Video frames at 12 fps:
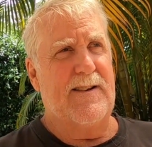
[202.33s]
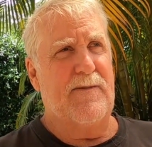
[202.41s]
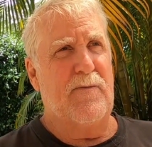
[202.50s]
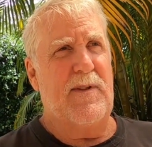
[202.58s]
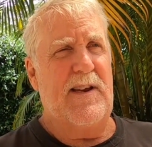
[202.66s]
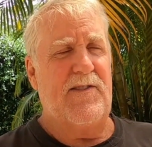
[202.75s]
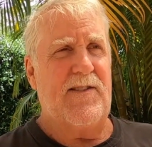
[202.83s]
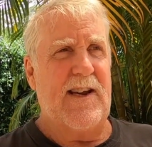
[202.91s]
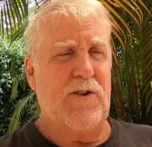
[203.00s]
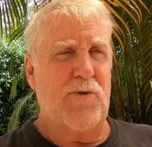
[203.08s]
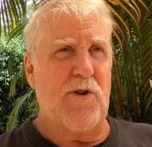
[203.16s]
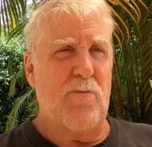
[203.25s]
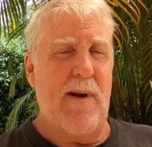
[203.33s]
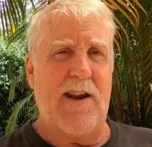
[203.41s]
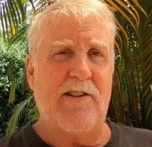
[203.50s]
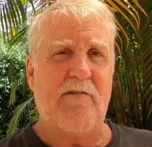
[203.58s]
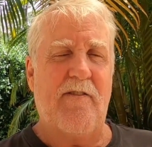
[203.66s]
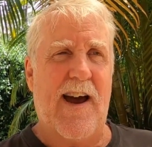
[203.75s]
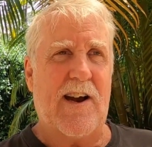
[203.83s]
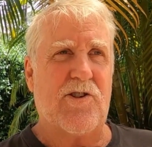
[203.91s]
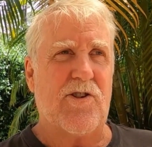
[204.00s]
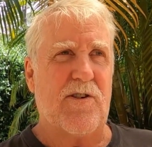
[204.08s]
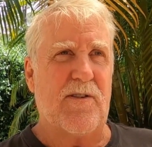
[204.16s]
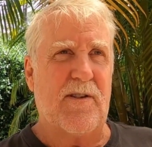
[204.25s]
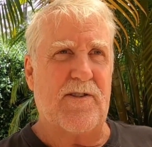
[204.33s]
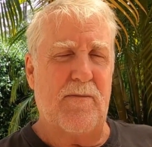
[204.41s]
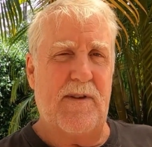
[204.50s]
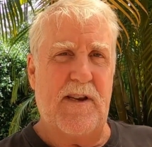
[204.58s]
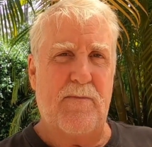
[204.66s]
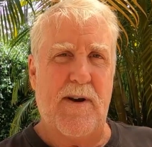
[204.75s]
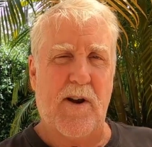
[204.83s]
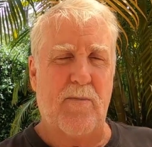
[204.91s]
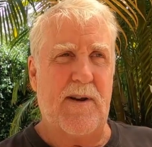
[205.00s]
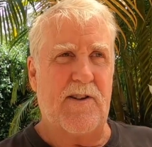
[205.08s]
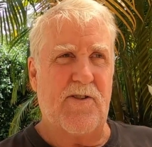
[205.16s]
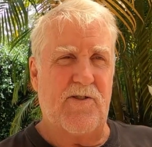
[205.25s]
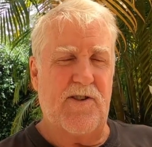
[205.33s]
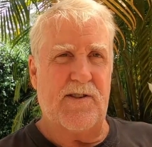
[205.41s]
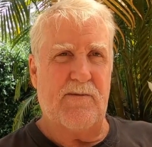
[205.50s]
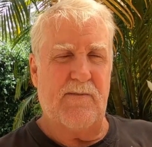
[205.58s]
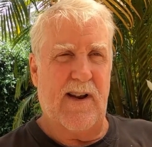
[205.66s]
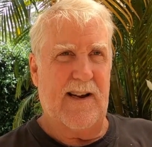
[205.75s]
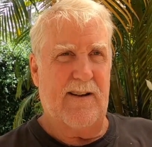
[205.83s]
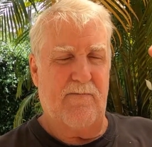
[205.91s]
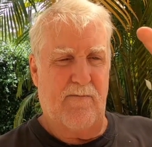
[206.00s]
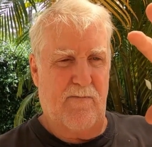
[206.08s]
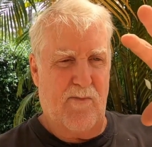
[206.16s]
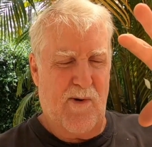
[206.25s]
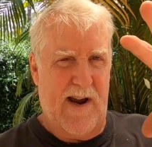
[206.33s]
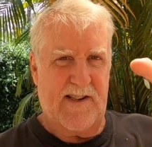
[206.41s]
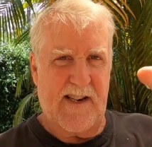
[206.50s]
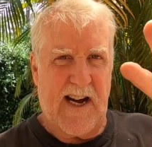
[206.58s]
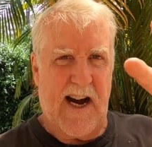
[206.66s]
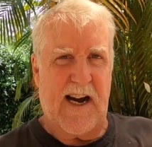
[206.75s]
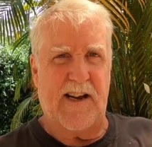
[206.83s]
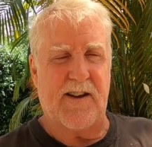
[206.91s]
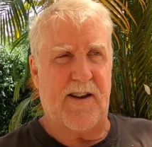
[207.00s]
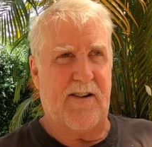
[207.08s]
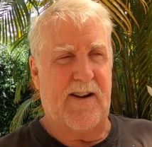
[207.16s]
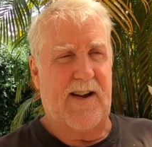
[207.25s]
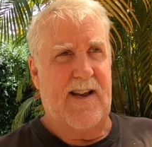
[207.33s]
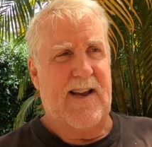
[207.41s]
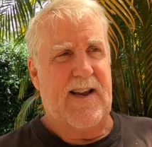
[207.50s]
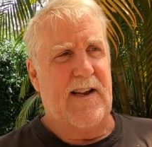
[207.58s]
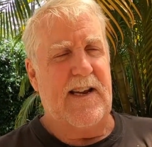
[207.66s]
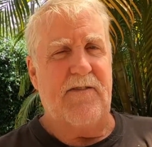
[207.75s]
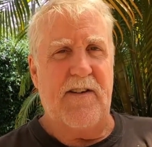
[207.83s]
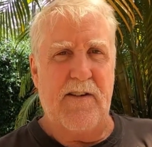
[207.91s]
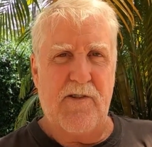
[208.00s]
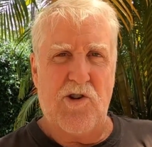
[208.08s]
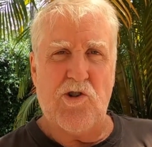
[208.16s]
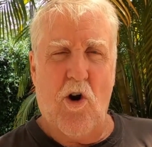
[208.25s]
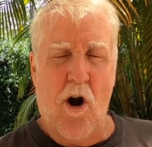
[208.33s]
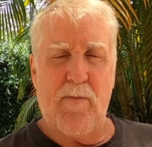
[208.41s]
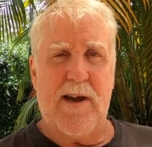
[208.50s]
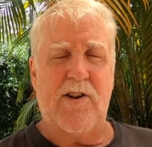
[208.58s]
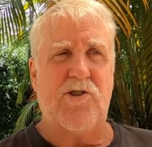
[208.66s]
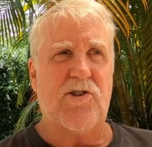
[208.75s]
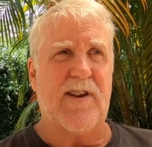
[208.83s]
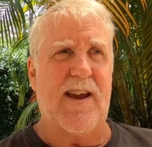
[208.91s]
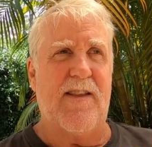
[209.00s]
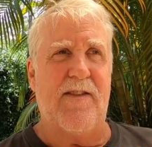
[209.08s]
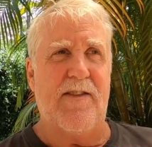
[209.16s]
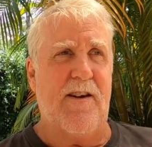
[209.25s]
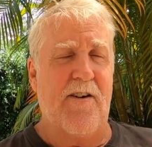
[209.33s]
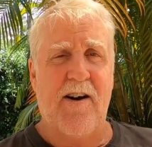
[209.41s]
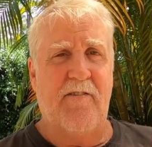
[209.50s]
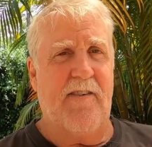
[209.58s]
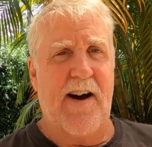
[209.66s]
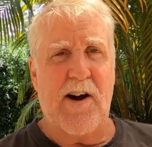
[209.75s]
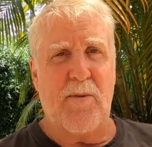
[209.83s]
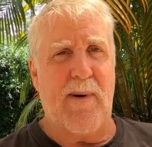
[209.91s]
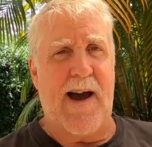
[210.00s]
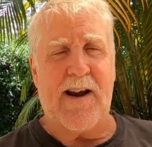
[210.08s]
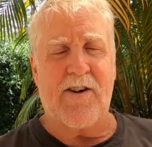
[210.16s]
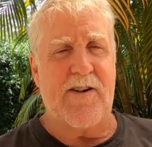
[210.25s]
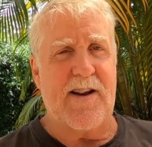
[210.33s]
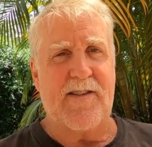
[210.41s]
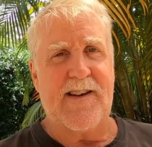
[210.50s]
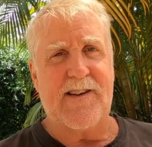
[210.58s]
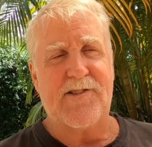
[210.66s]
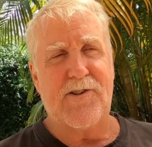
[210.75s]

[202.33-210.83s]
these things when they're manufactured, some of these metal bits, they're just like pressed cut. They're leaving sharp edges, and they're not filed back or anything.